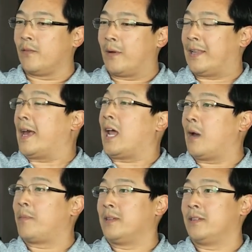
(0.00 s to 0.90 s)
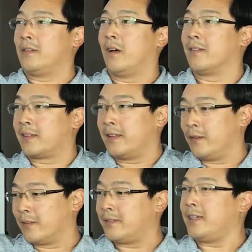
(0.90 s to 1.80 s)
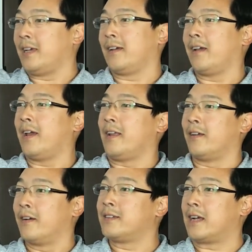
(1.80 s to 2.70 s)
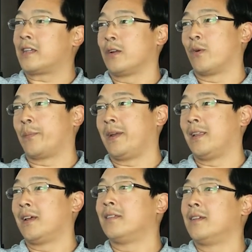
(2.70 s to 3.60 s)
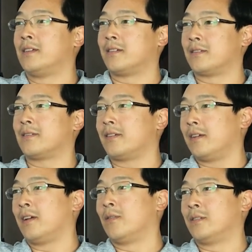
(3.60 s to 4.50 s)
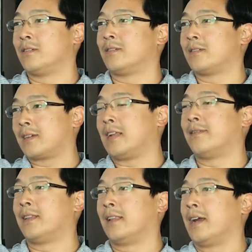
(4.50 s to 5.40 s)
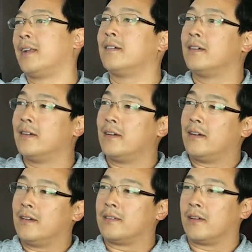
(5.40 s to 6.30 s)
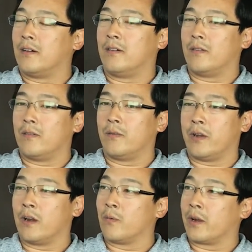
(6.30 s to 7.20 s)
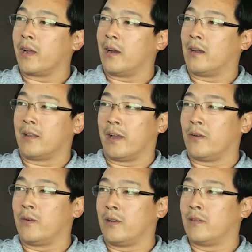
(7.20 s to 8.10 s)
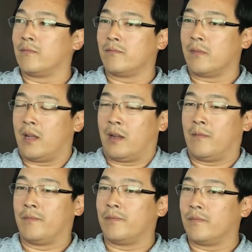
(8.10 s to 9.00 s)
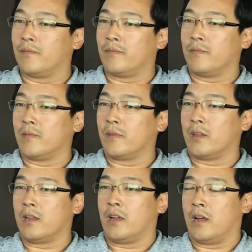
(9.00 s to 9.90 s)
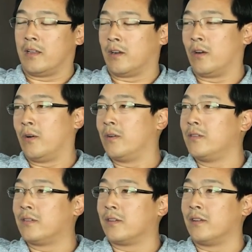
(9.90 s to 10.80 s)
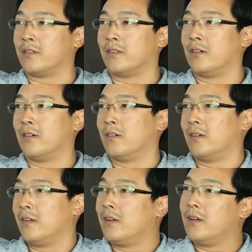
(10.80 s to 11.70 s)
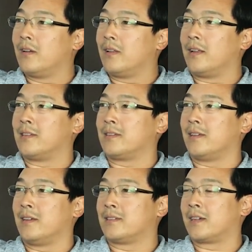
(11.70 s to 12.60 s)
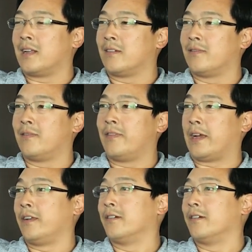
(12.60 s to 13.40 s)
when that happens, all of a sudden you'll see, hey, there is actually work being done. It was just kind of delayed. So we are working on Litecoin on the code. So there's no, it's kind of fake